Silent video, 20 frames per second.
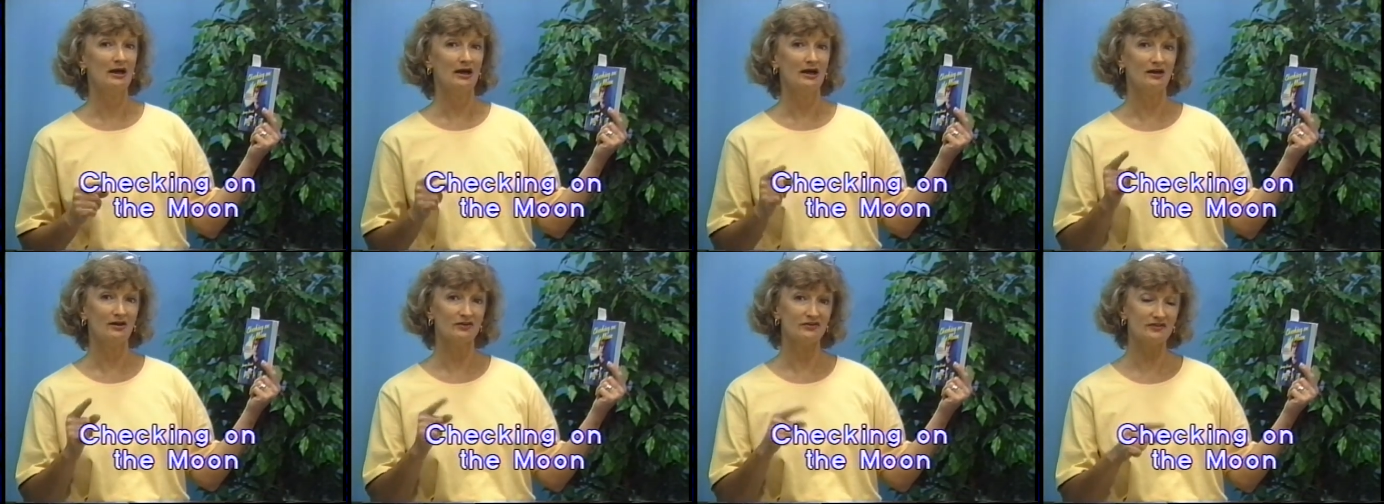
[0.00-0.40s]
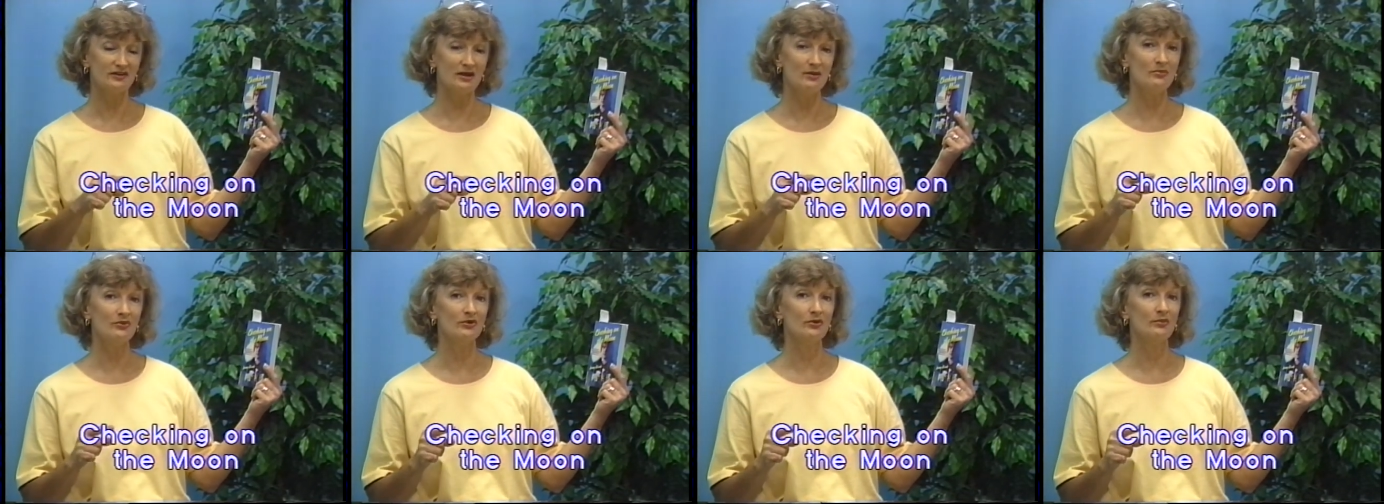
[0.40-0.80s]
a
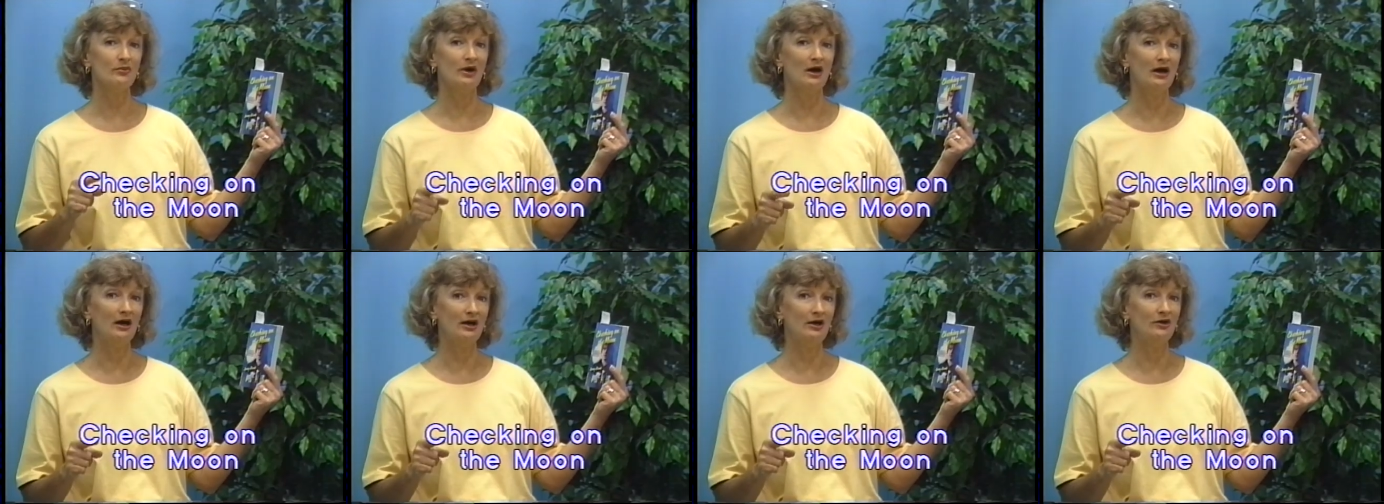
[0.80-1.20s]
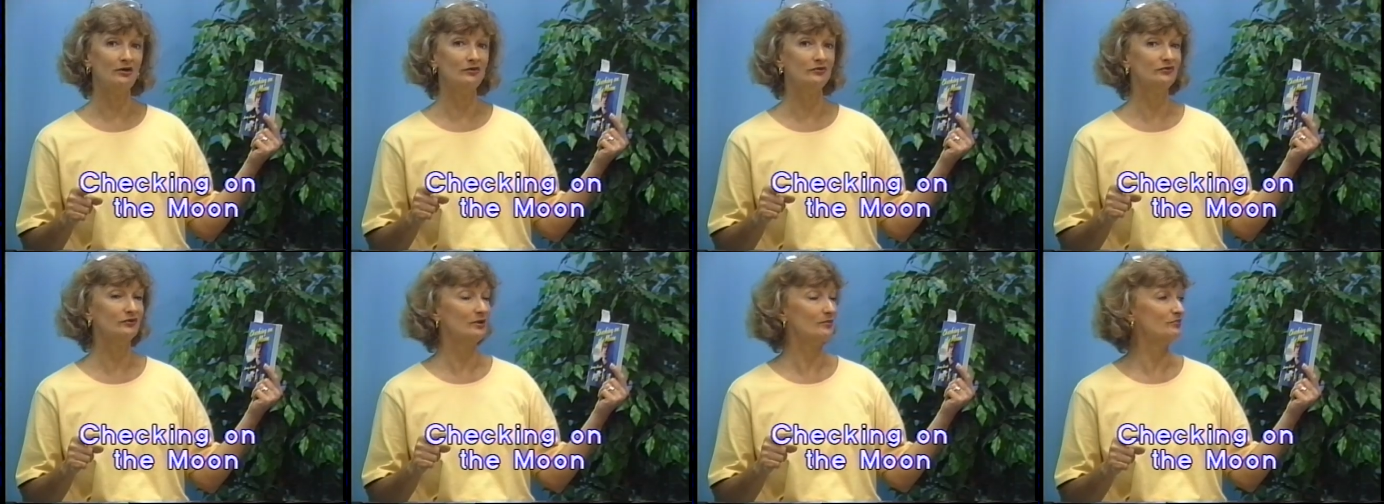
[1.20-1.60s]
suburb
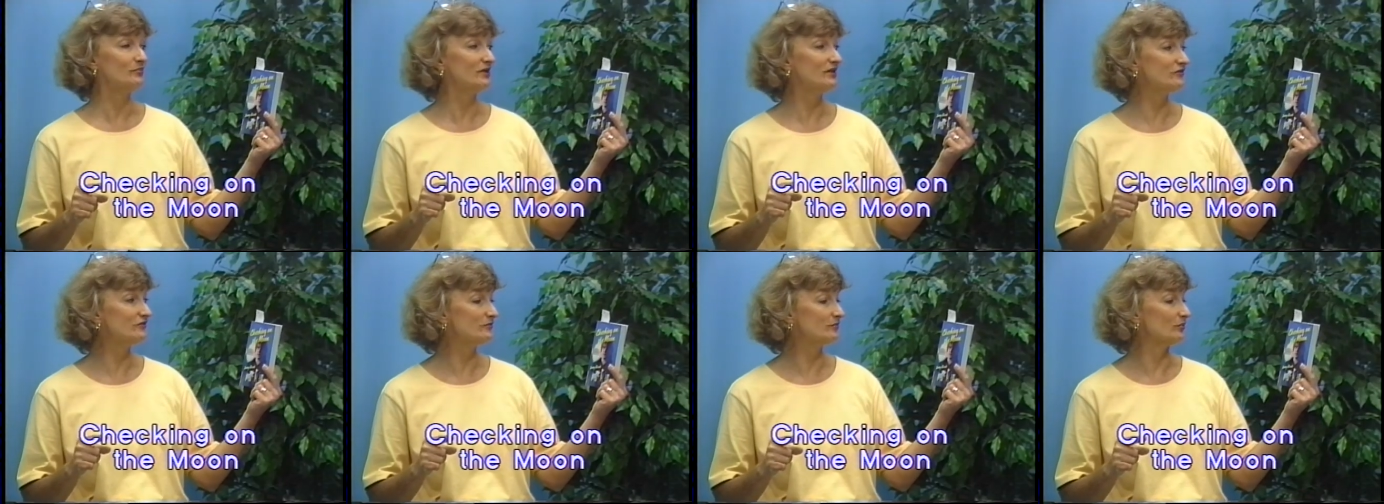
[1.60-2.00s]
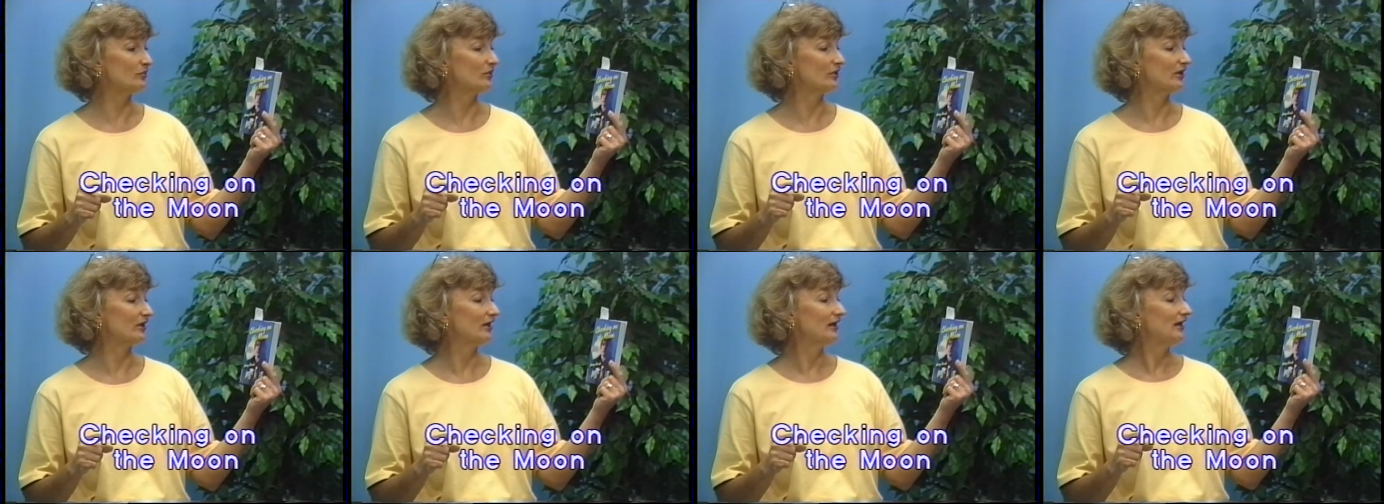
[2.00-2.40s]
of
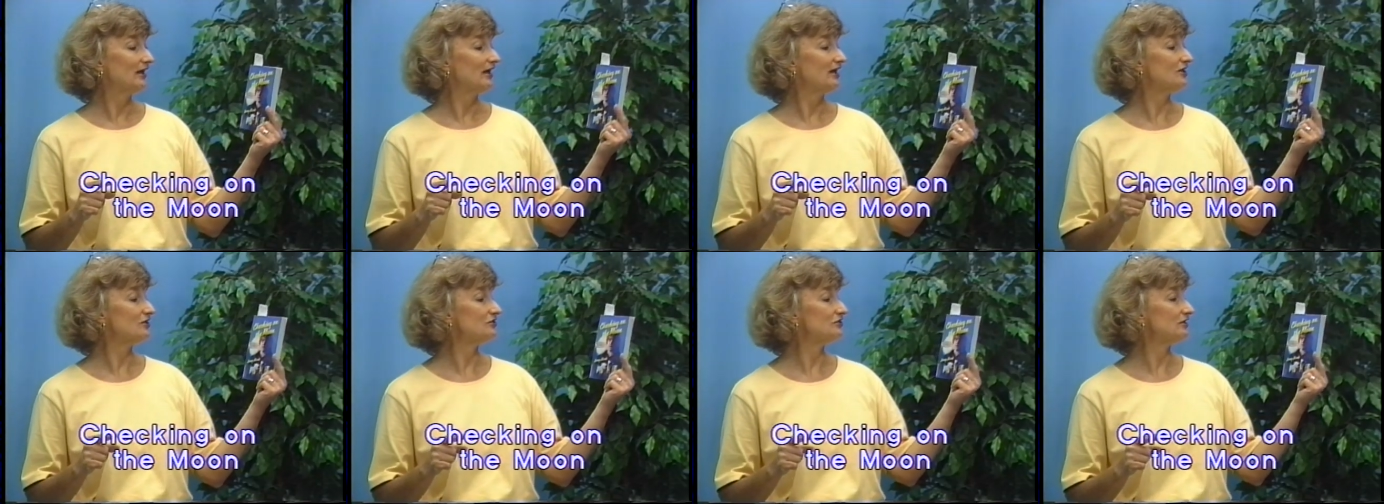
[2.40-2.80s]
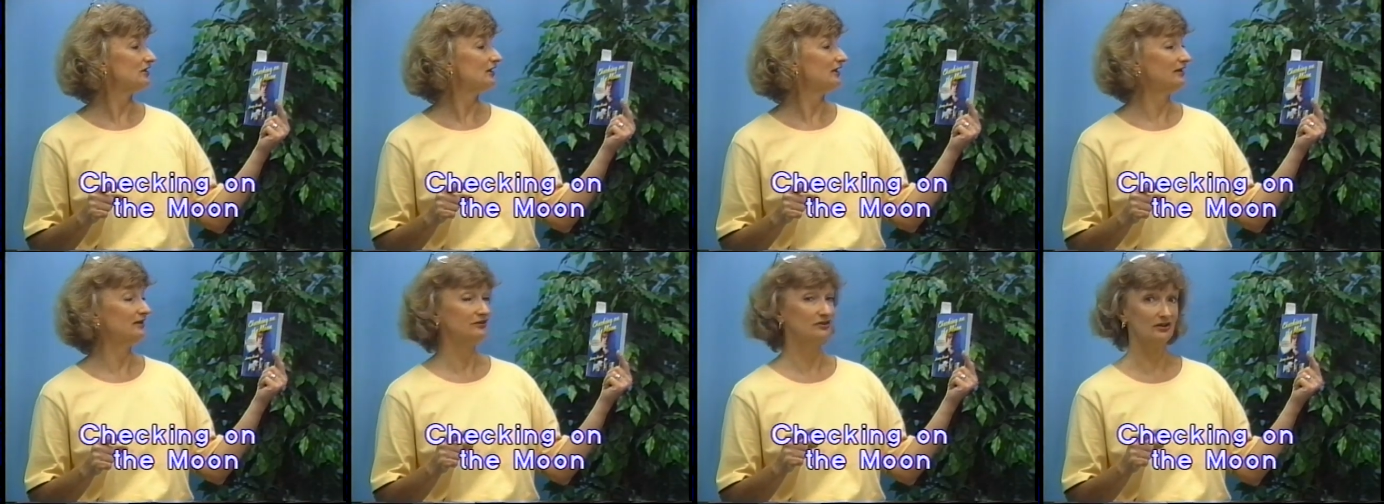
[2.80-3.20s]
Pittsburgh and
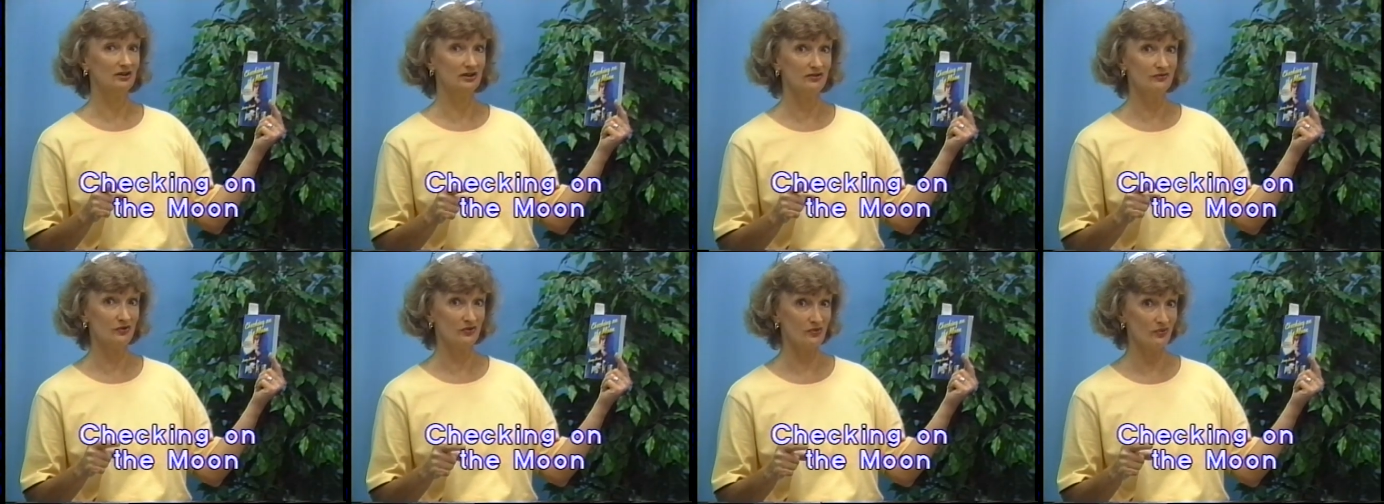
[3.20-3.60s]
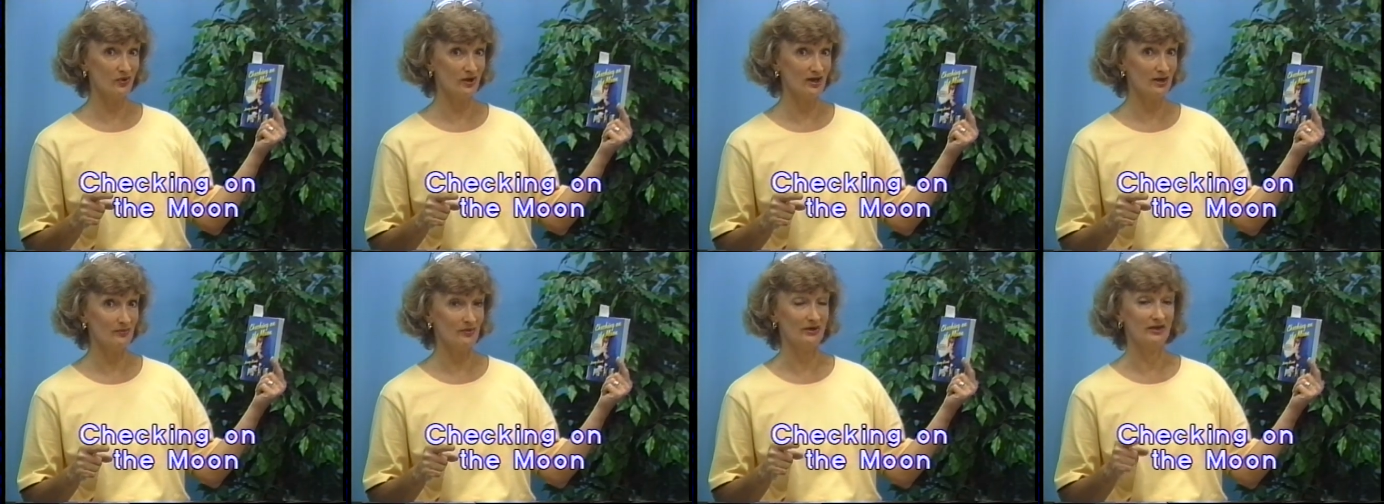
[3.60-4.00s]
uh, to live with
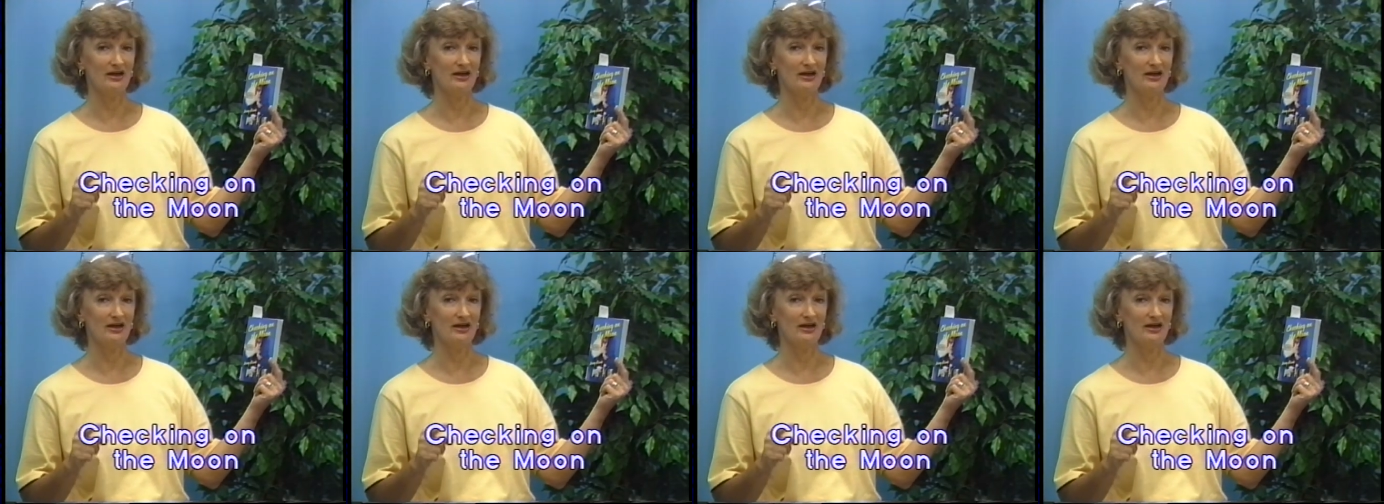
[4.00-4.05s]
Grandma.